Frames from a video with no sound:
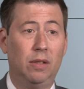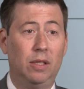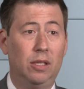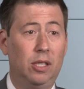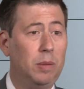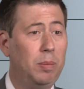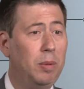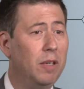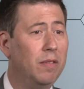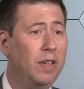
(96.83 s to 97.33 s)
It's
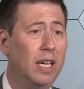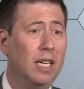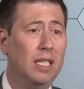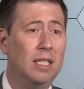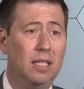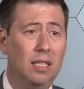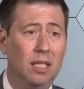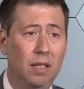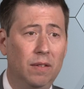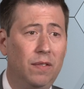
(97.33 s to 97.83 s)
just been a very
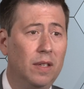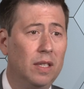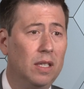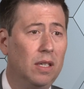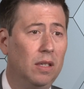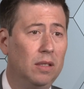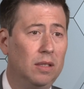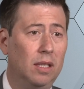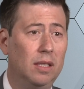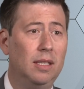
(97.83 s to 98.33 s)

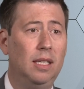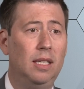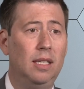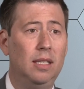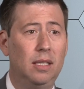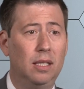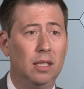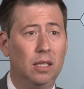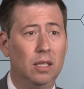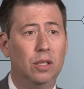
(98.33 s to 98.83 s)
difficult disease
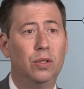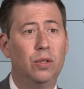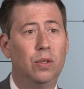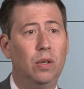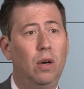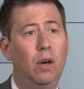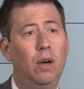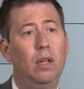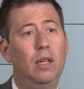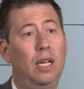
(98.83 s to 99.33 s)
to
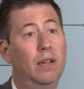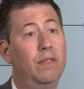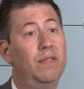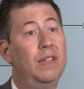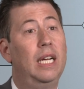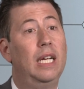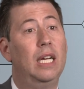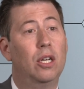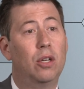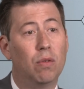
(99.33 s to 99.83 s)
control and a
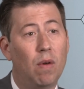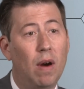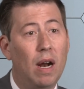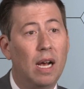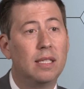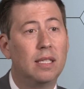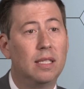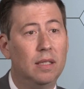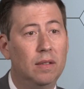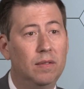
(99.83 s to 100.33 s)
very
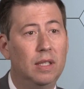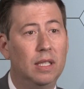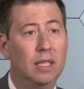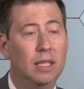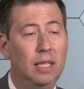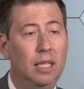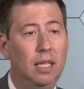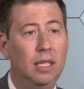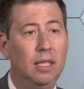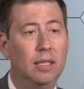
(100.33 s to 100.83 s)
aggressive
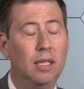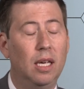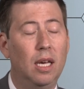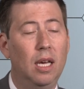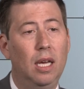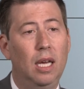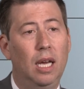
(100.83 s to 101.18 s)
disease.